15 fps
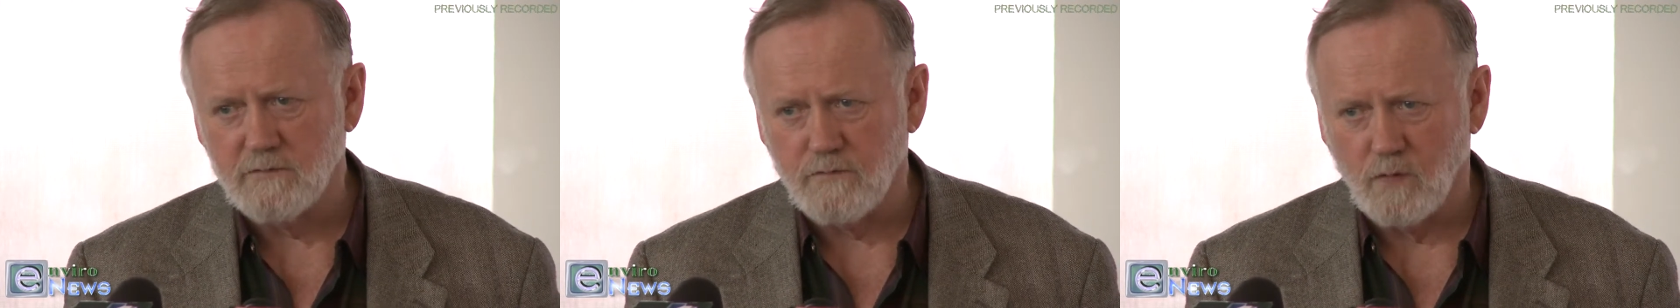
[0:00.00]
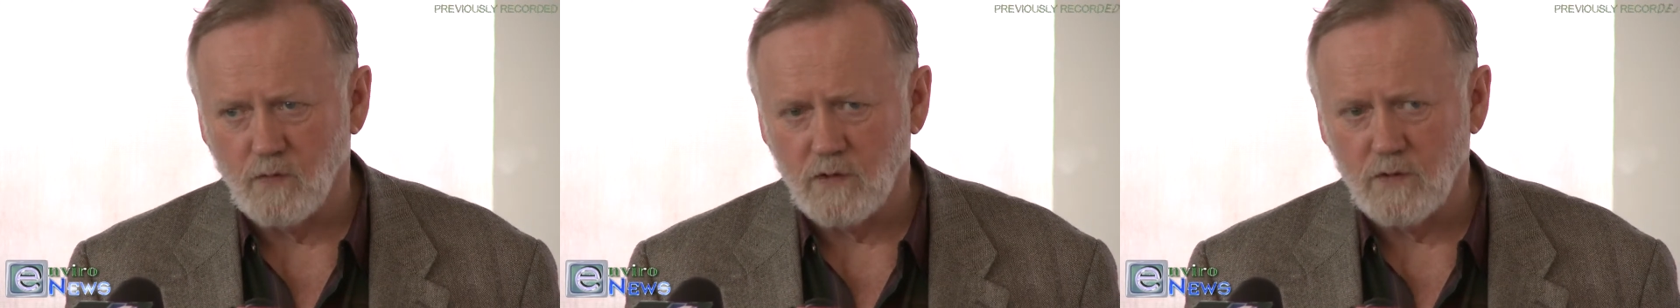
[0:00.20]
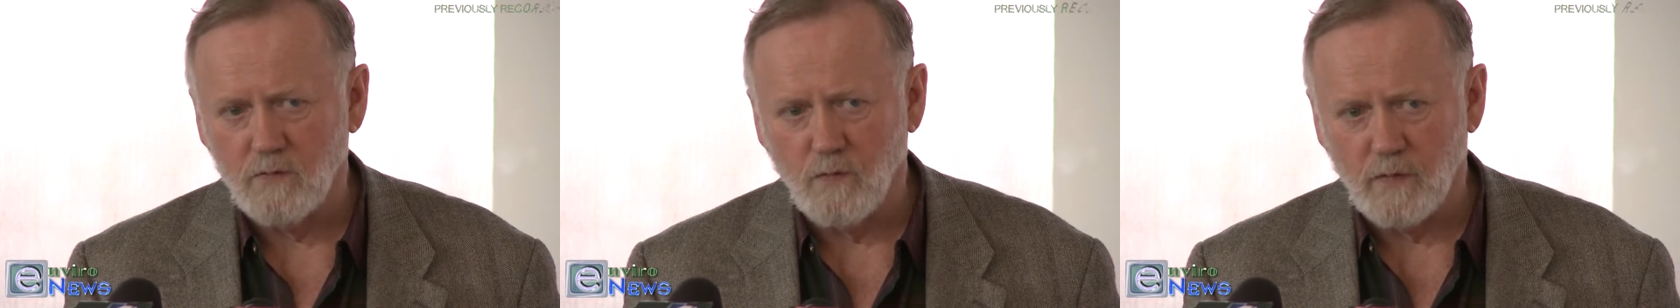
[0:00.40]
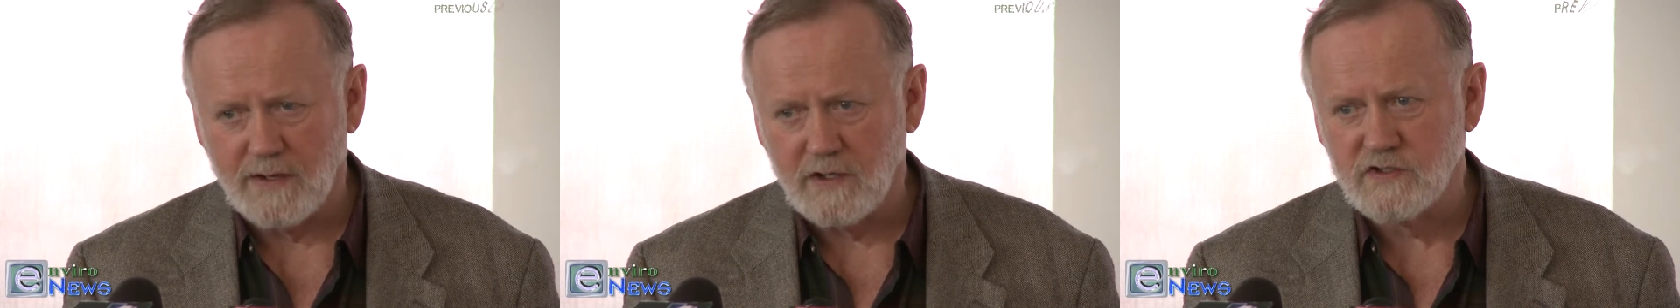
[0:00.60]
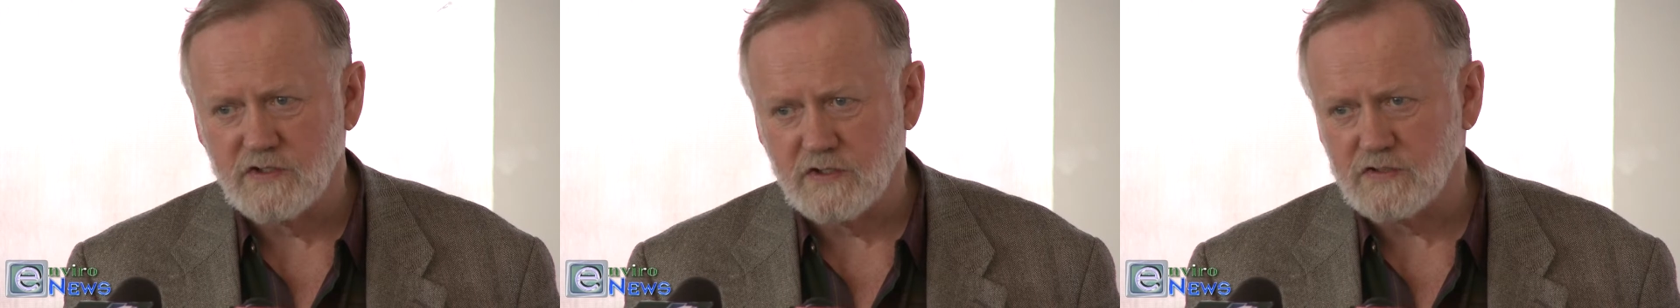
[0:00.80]
for what
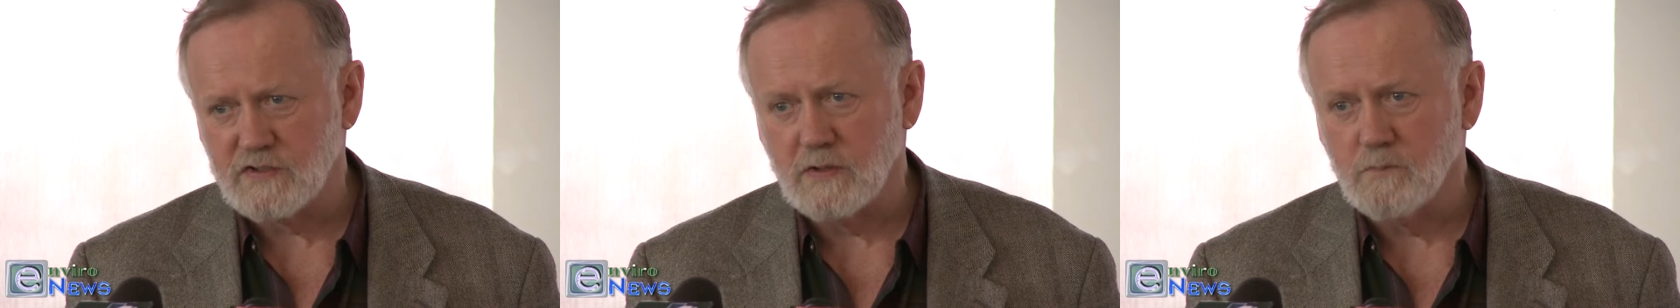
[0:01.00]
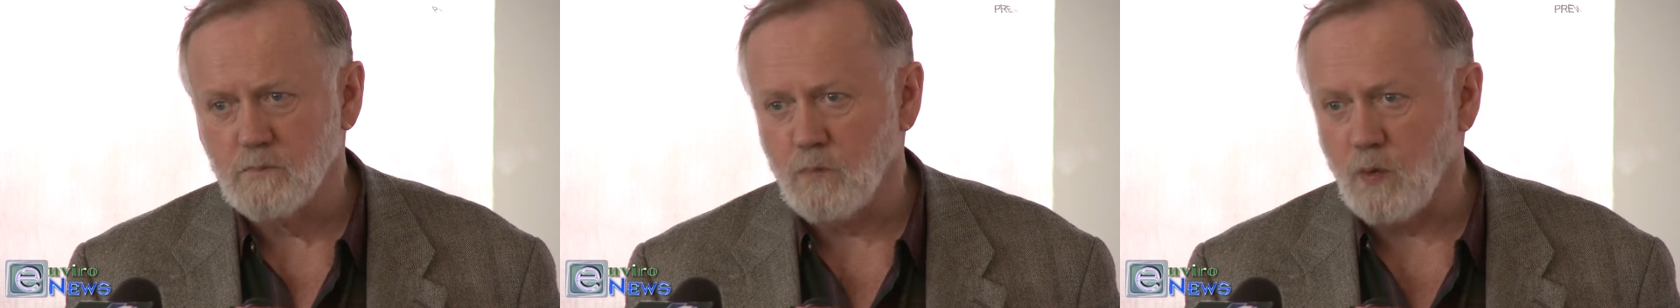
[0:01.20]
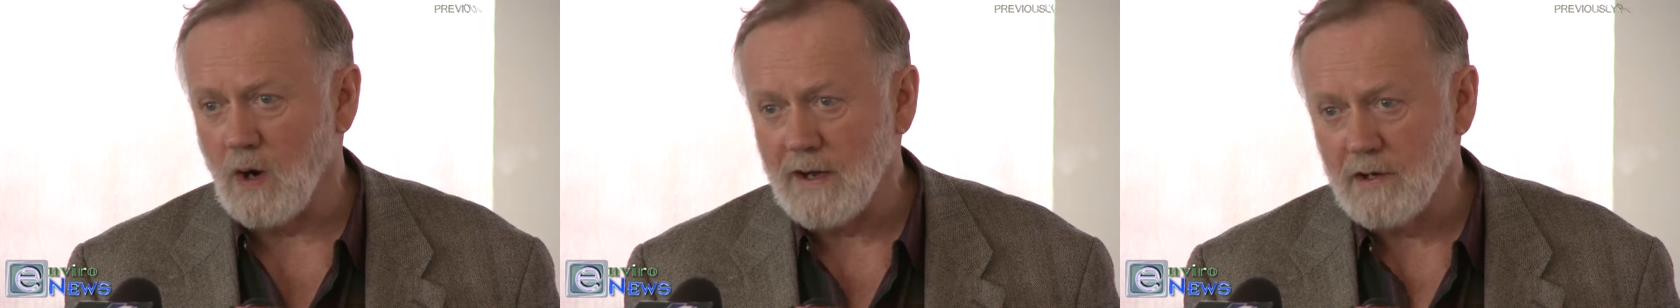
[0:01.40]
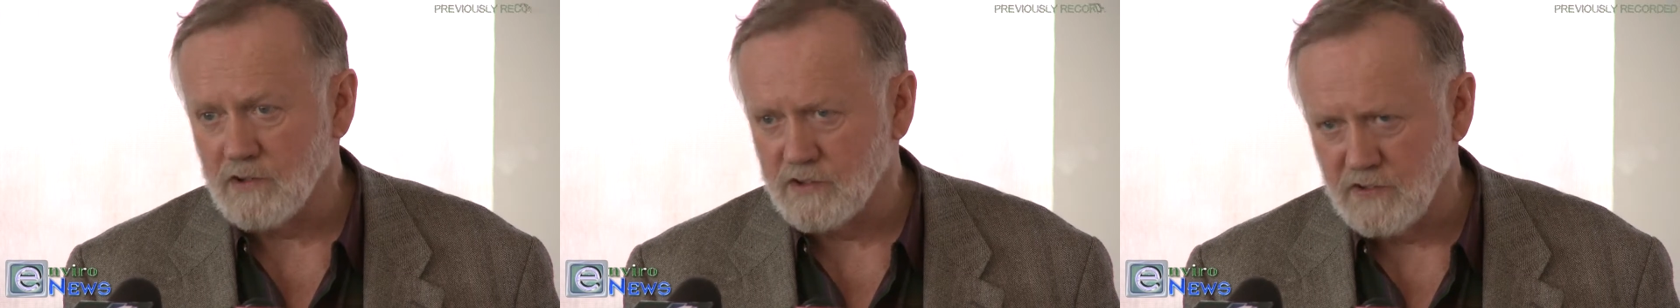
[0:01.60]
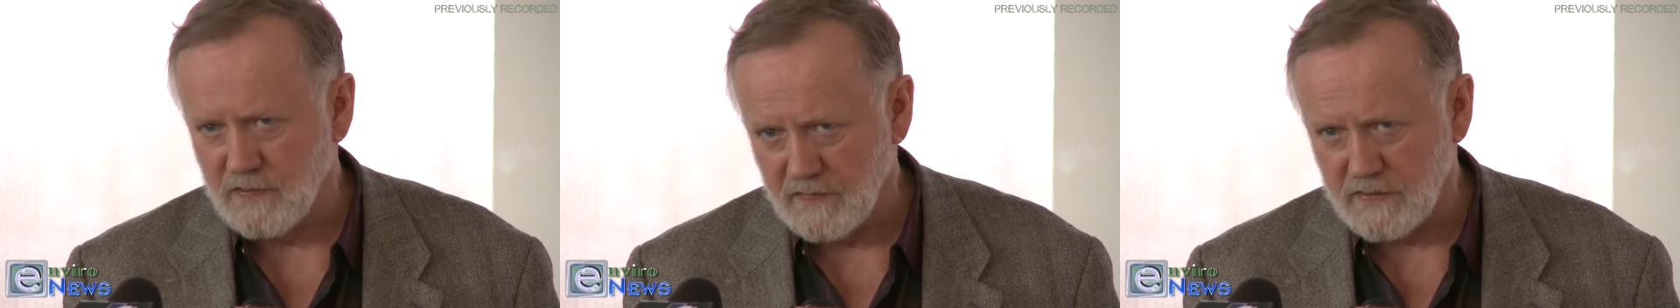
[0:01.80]
existed
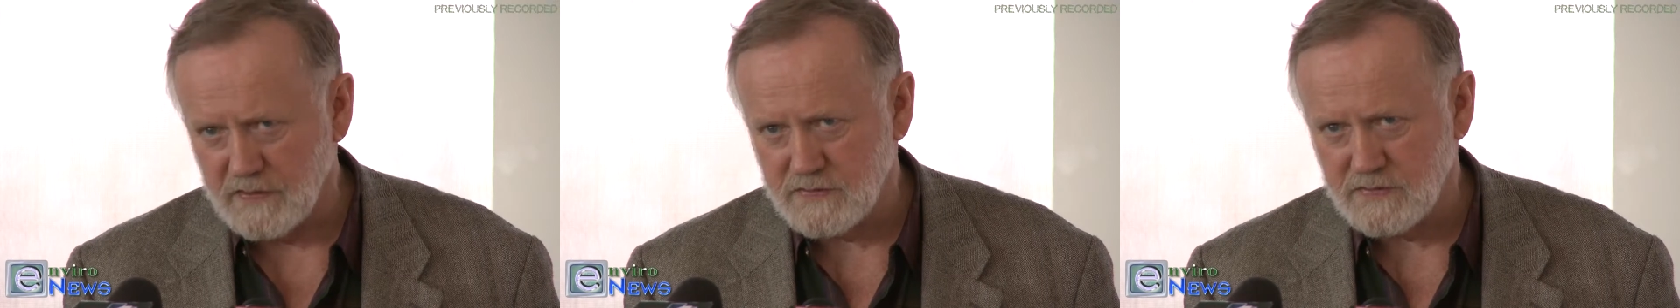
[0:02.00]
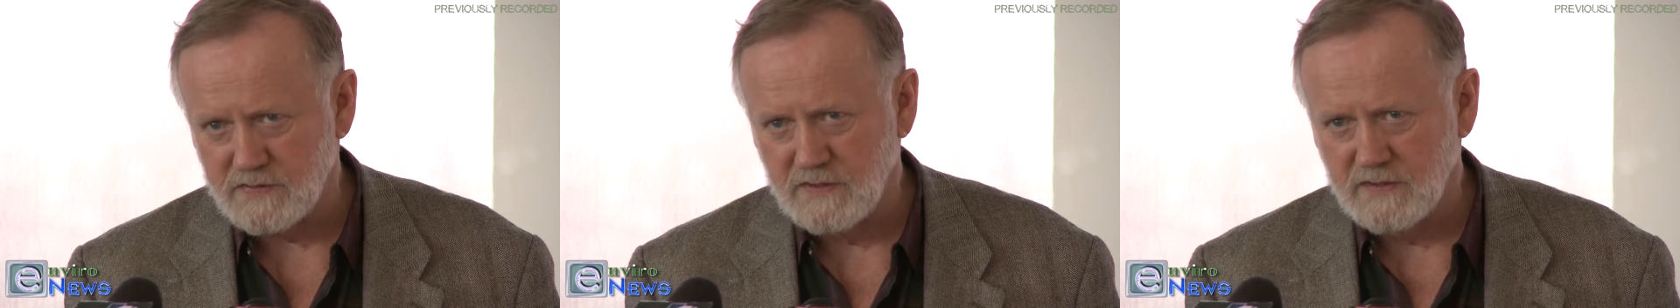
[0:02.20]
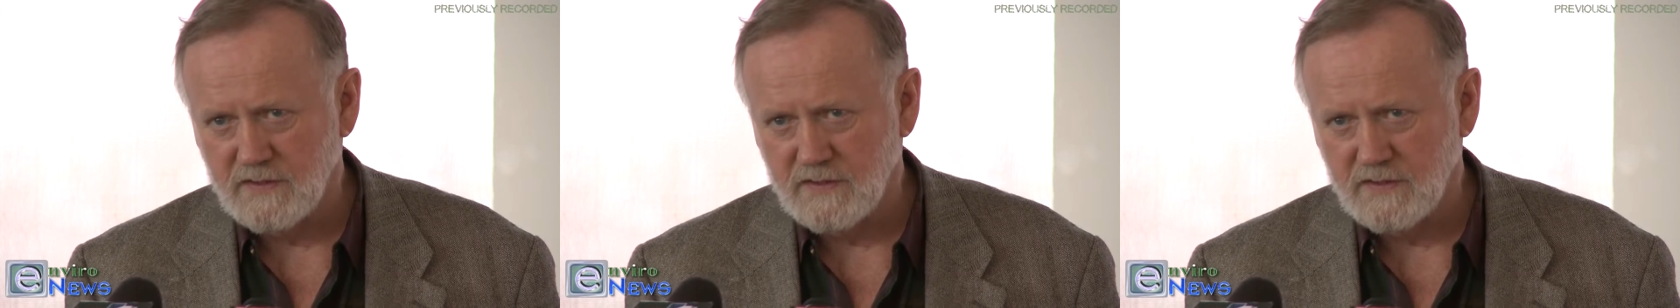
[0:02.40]
prior to this?